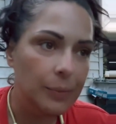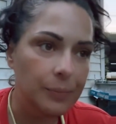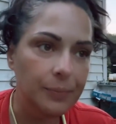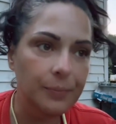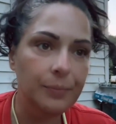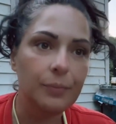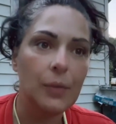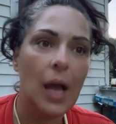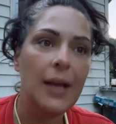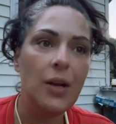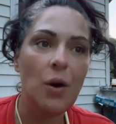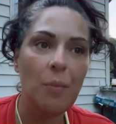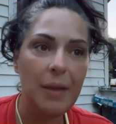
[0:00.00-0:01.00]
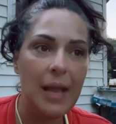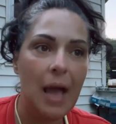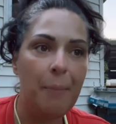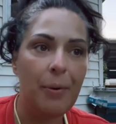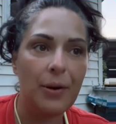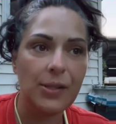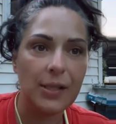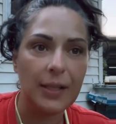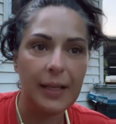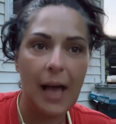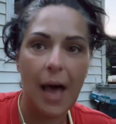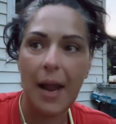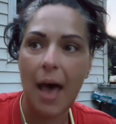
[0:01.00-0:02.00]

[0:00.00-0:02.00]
I know me, I personally got